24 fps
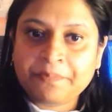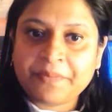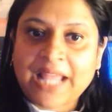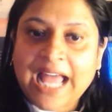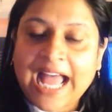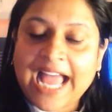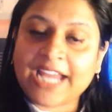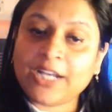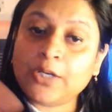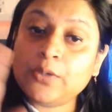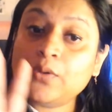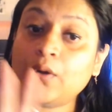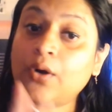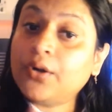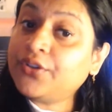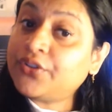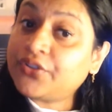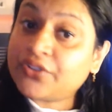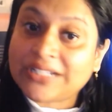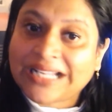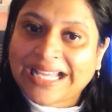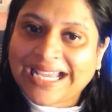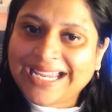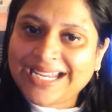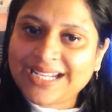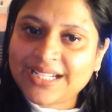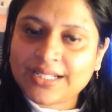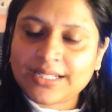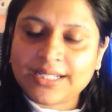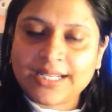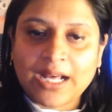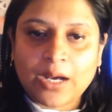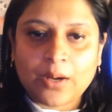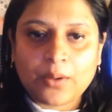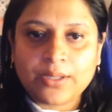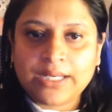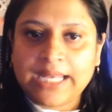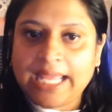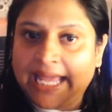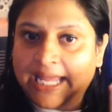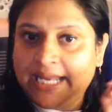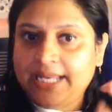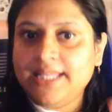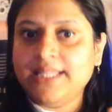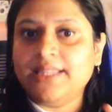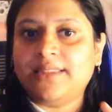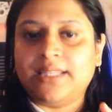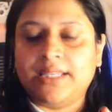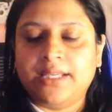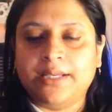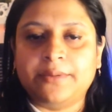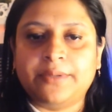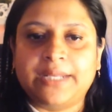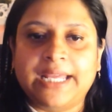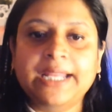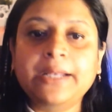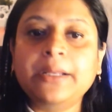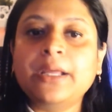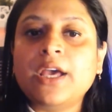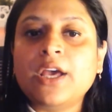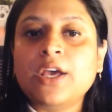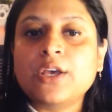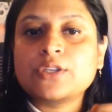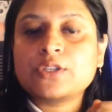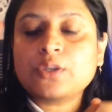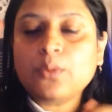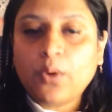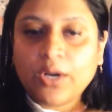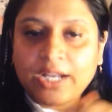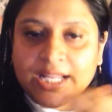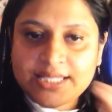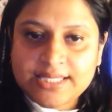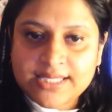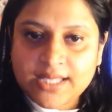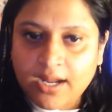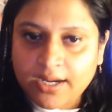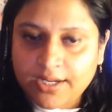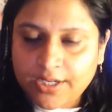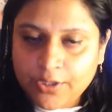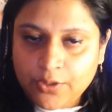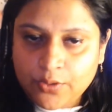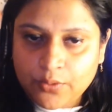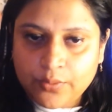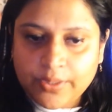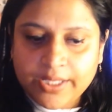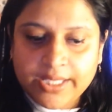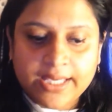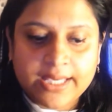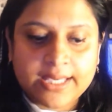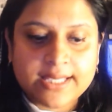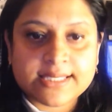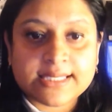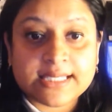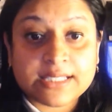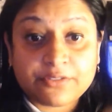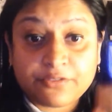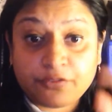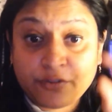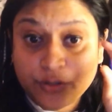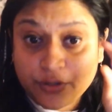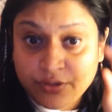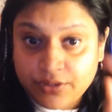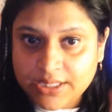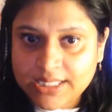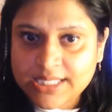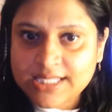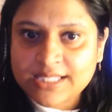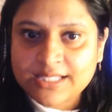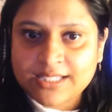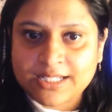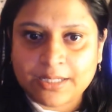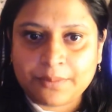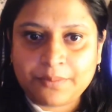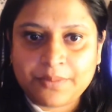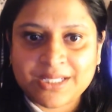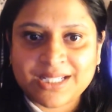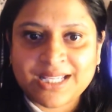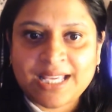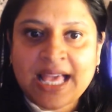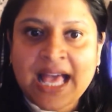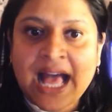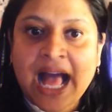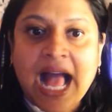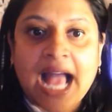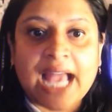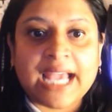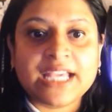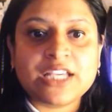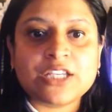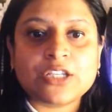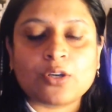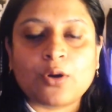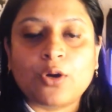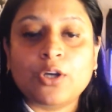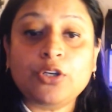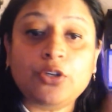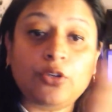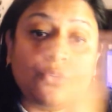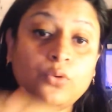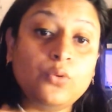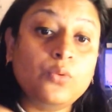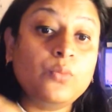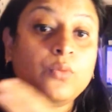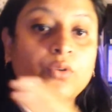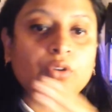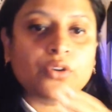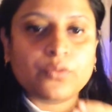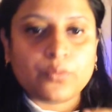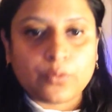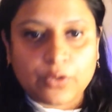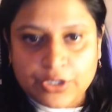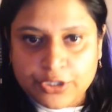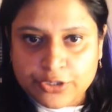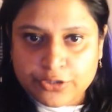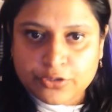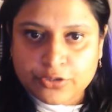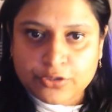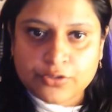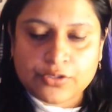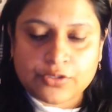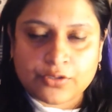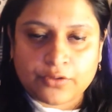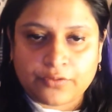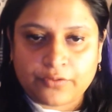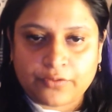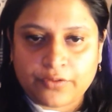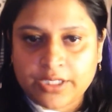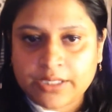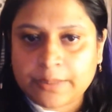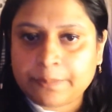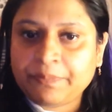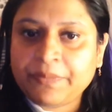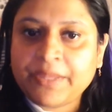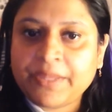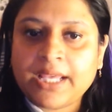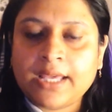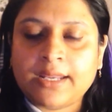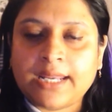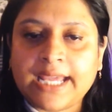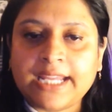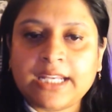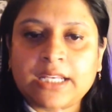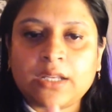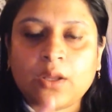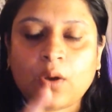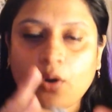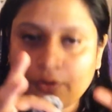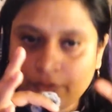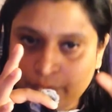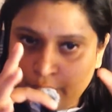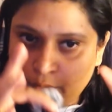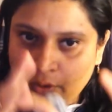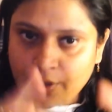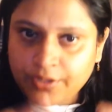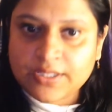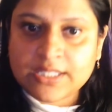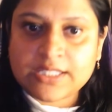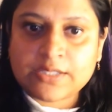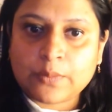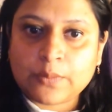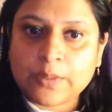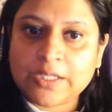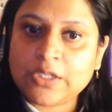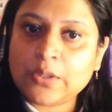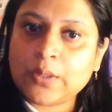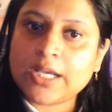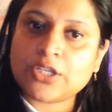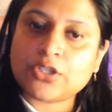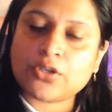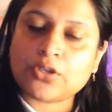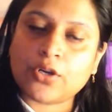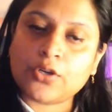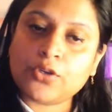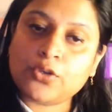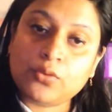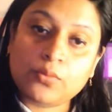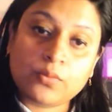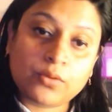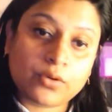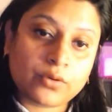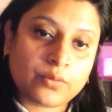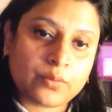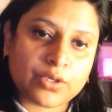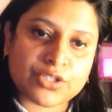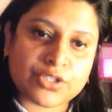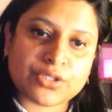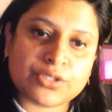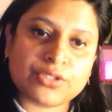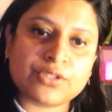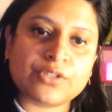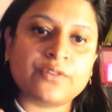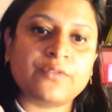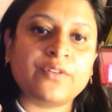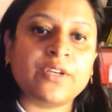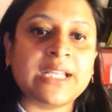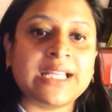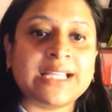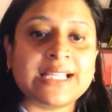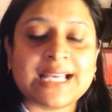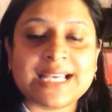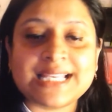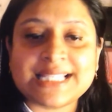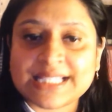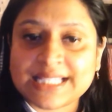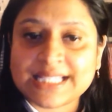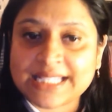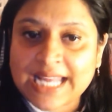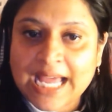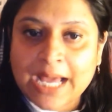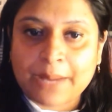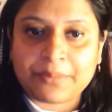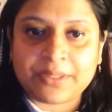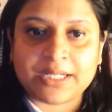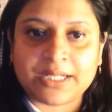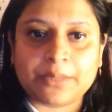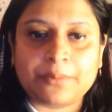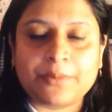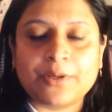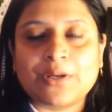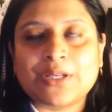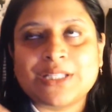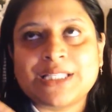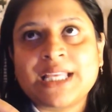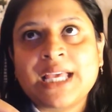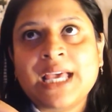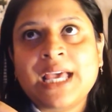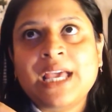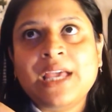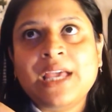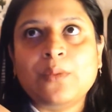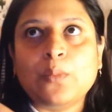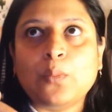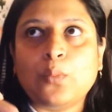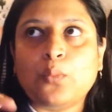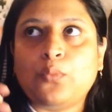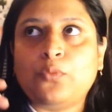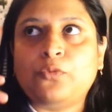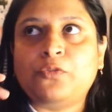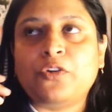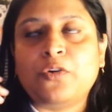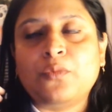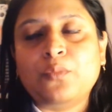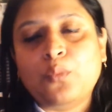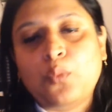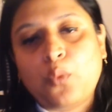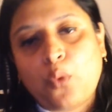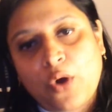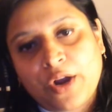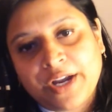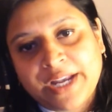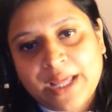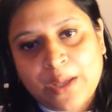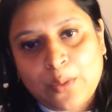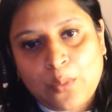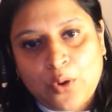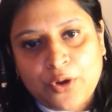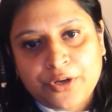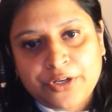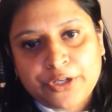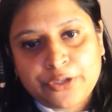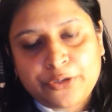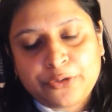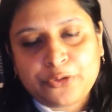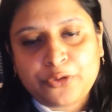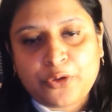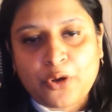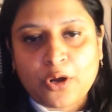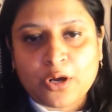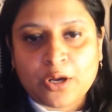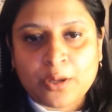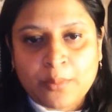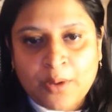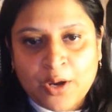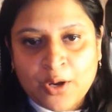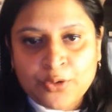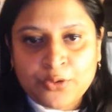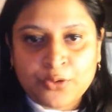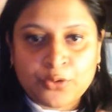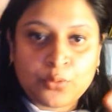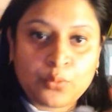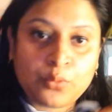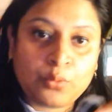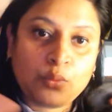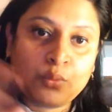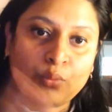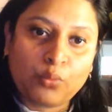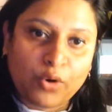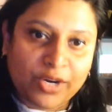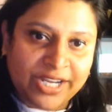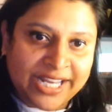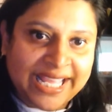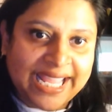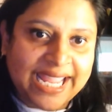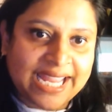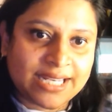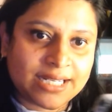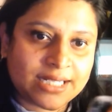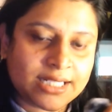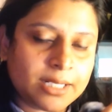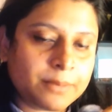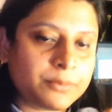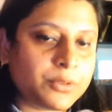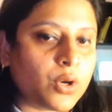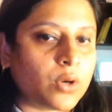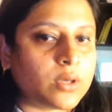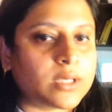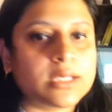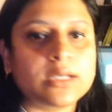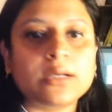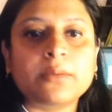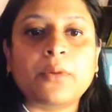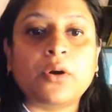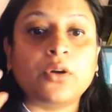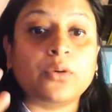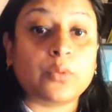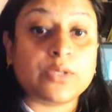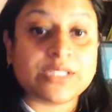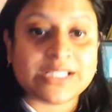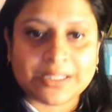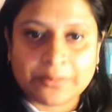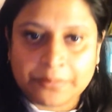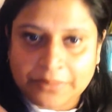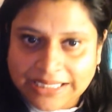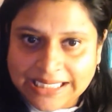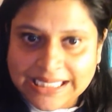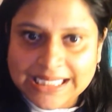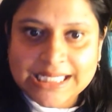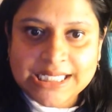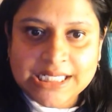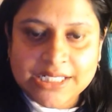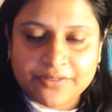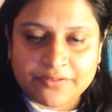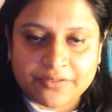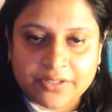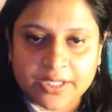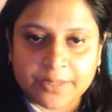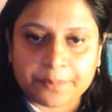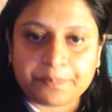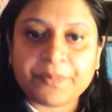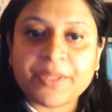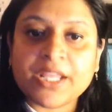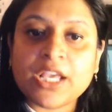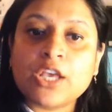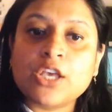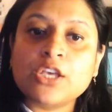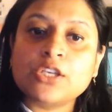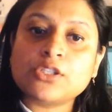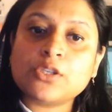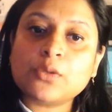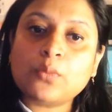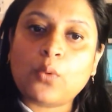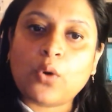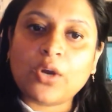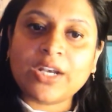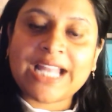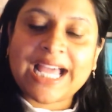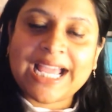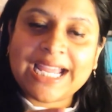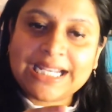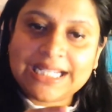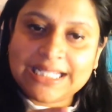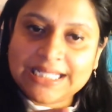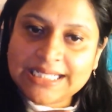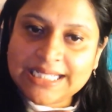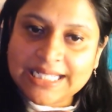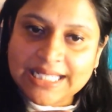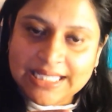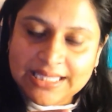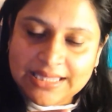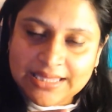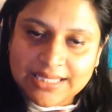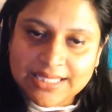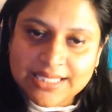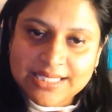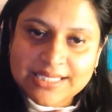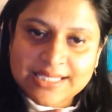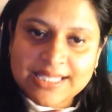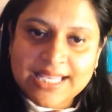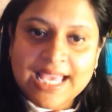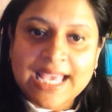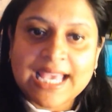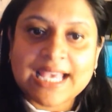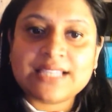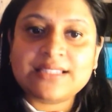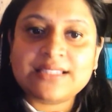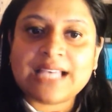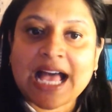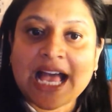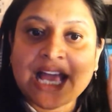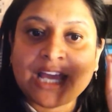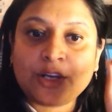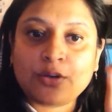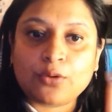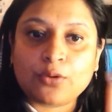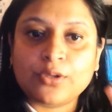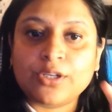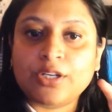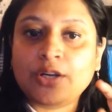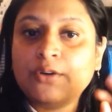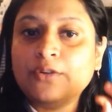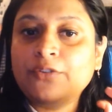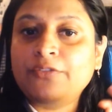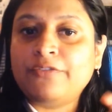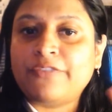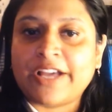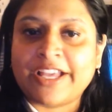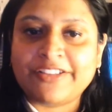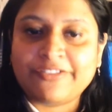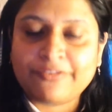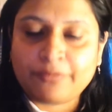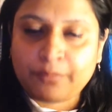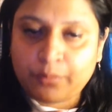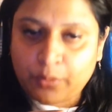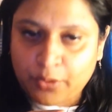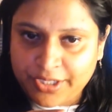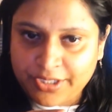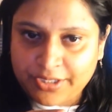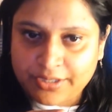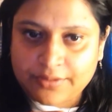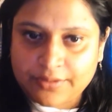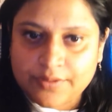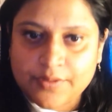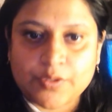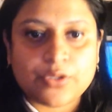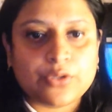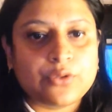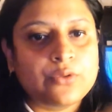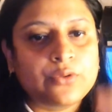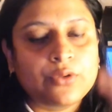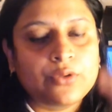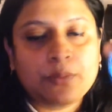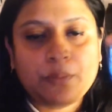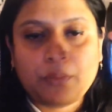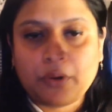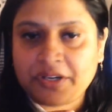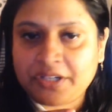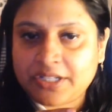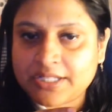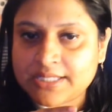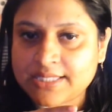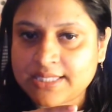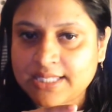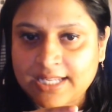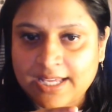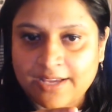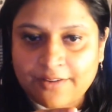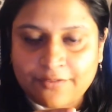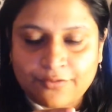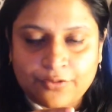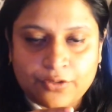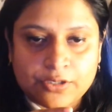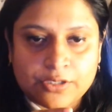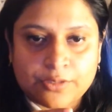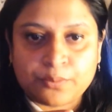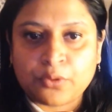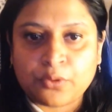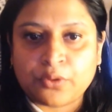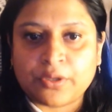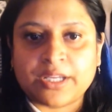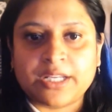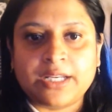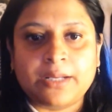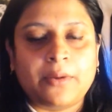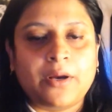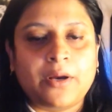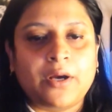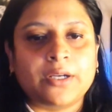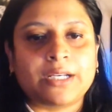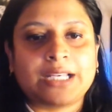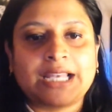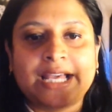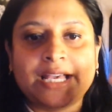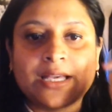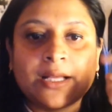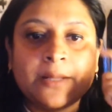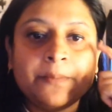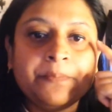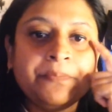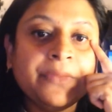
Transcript: I do not write down anything, right? So what I started doing is for this script, I shot 2 more versions of it, right? Or for this video, I shot 2 more versions of it and I scrapped it because from what I wanted to talk about to what I ended up talking about was completely different. So what I did in this is I wrote down 5 pointers, the pointers that I've spoken about, like